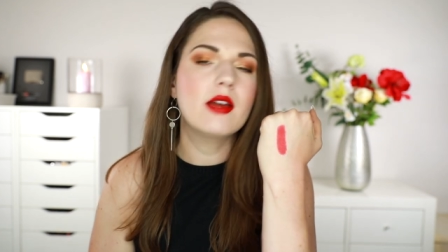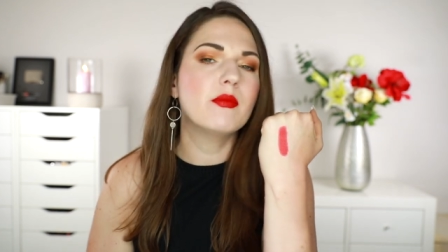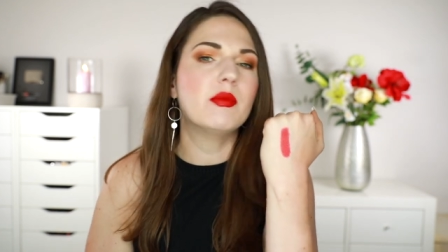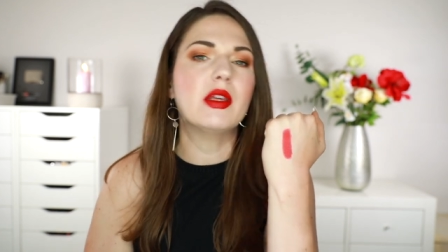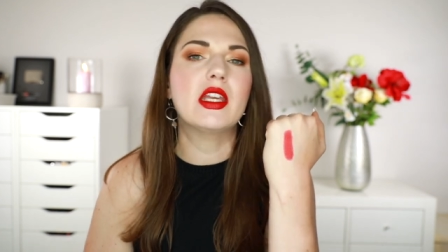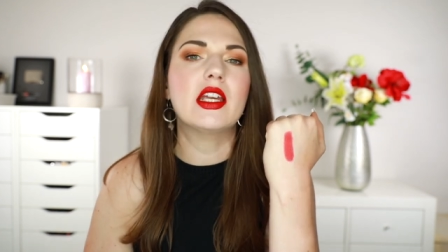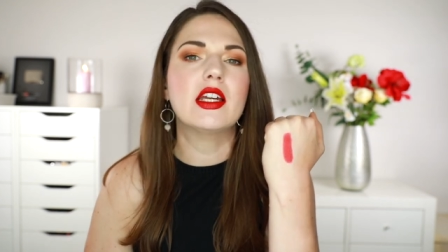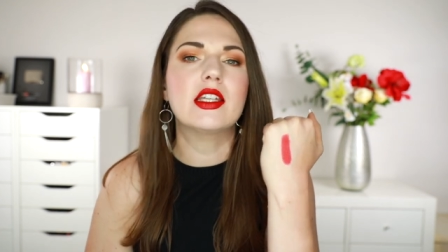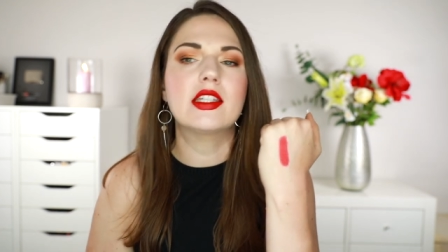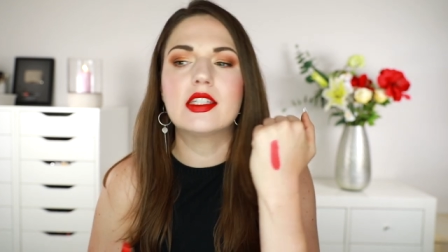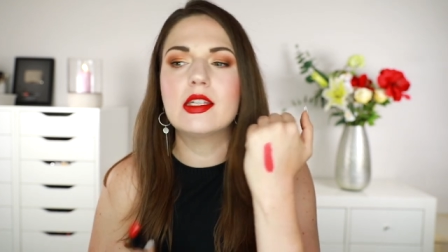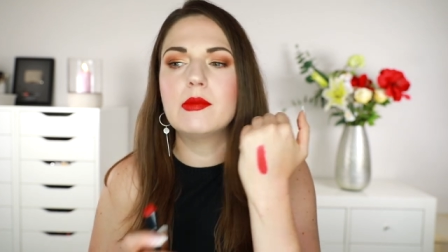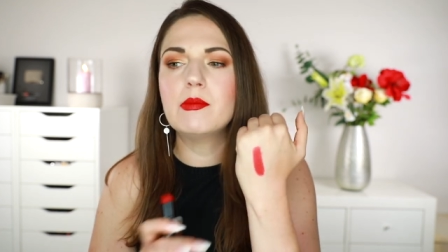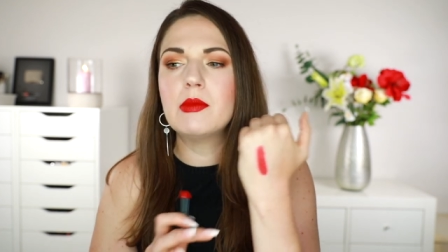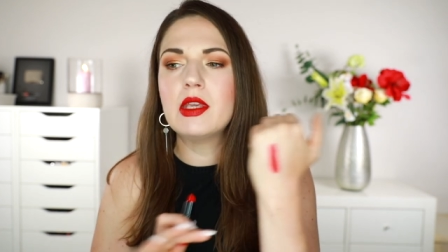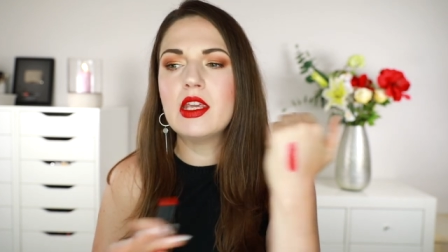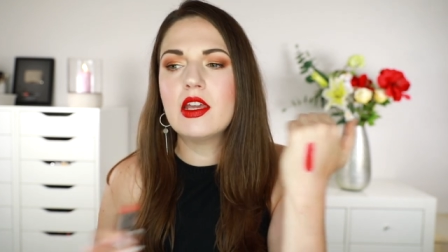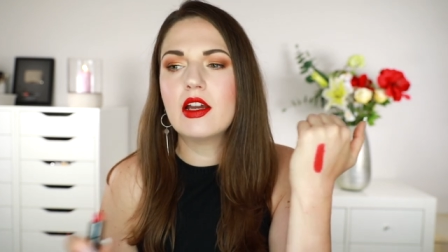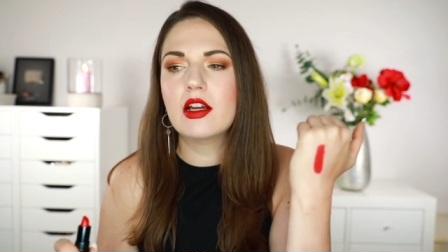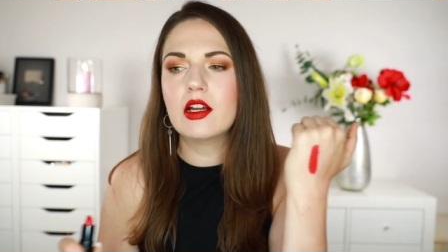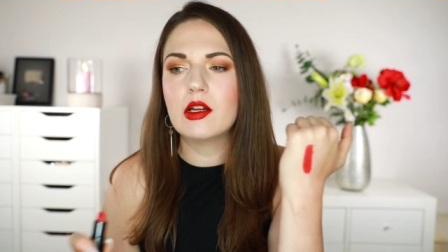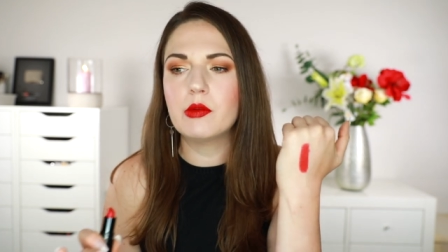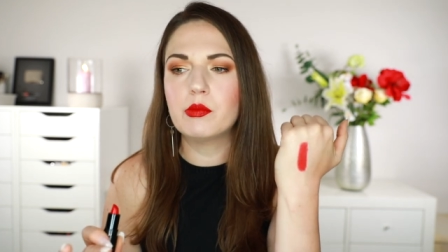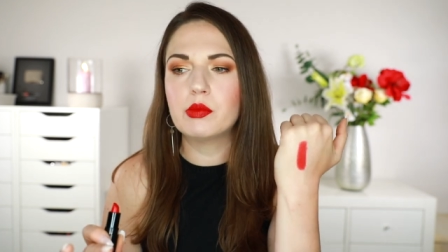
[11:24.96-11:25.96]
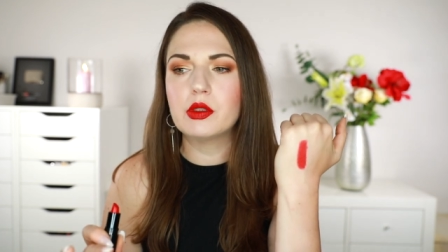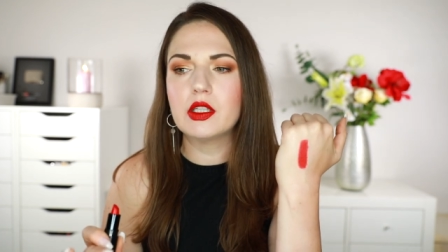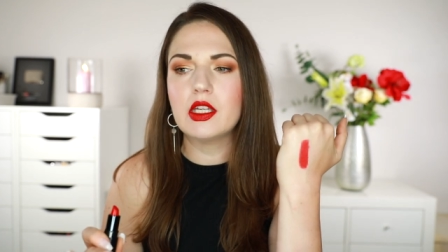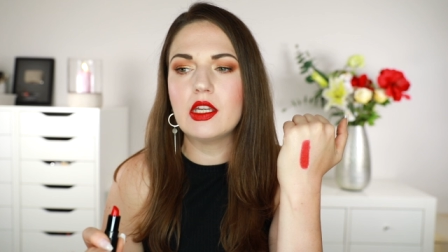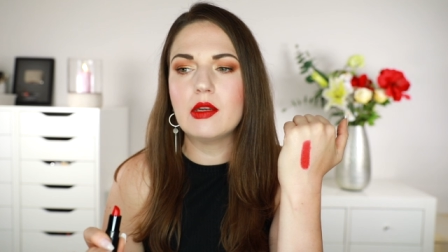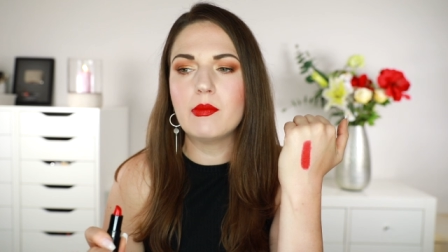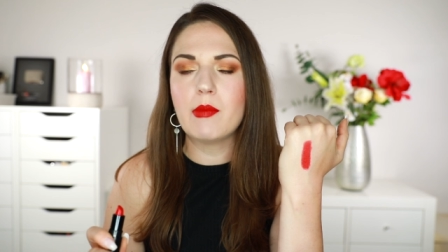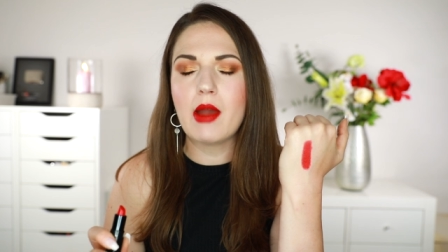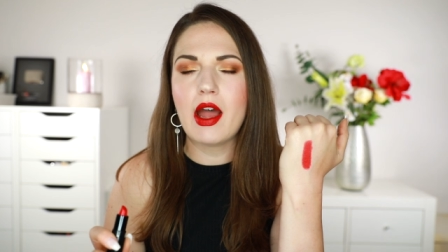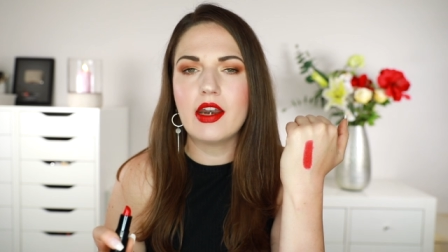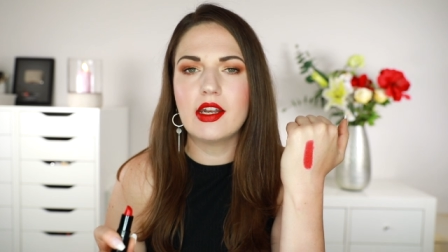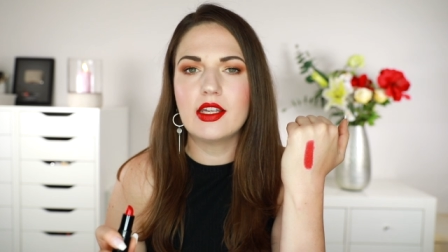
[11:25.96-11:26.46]
because to me a
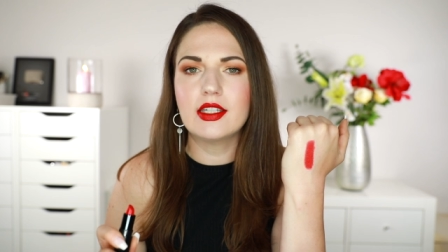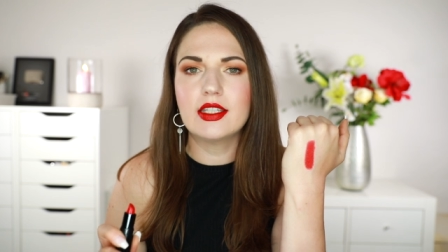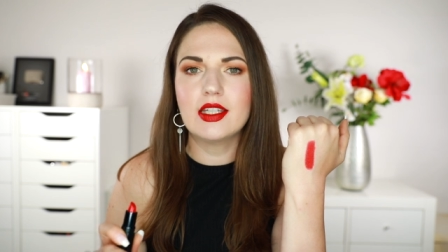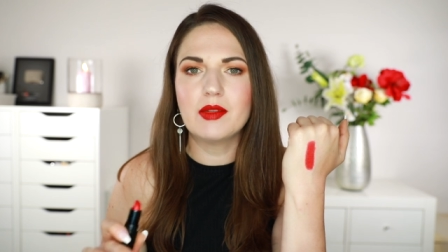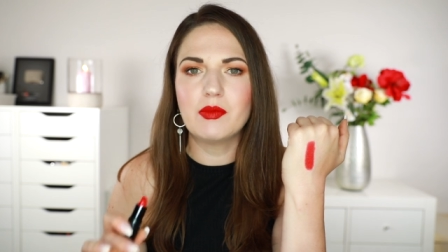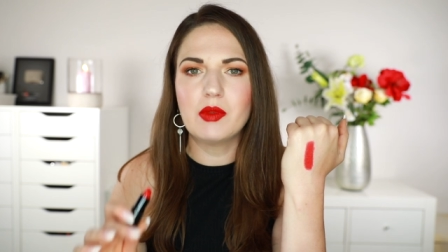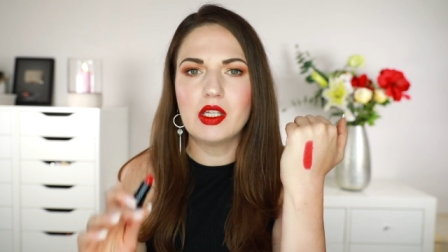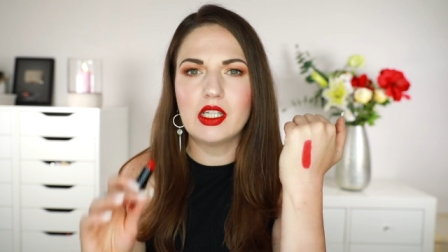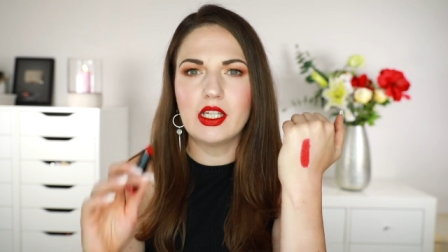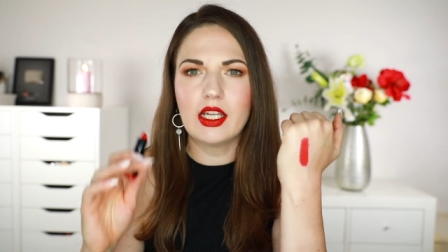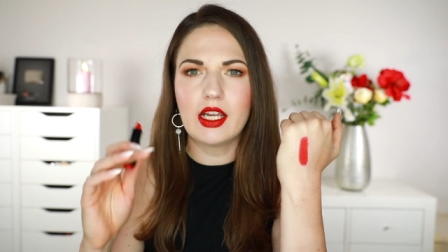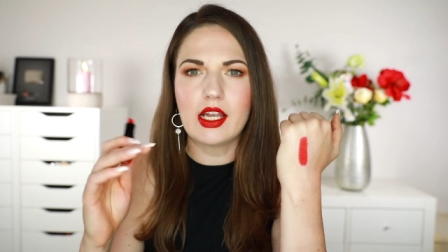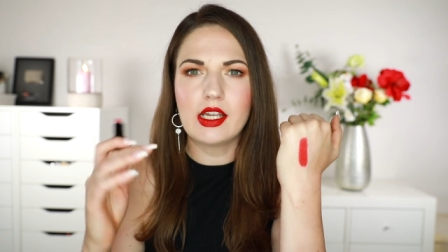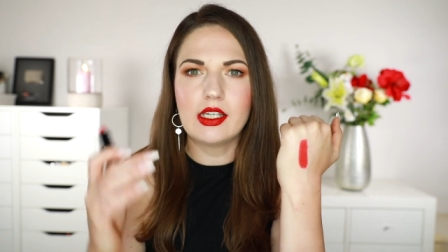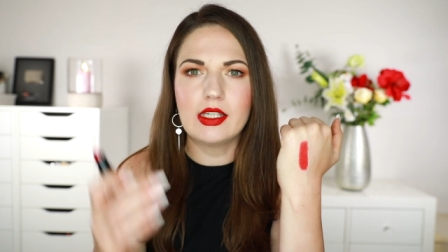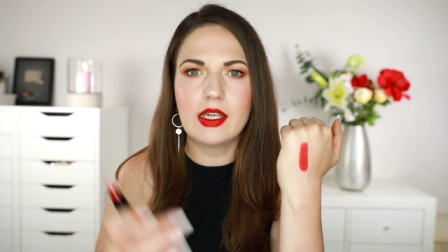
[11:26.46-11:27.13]
complete matte is something like a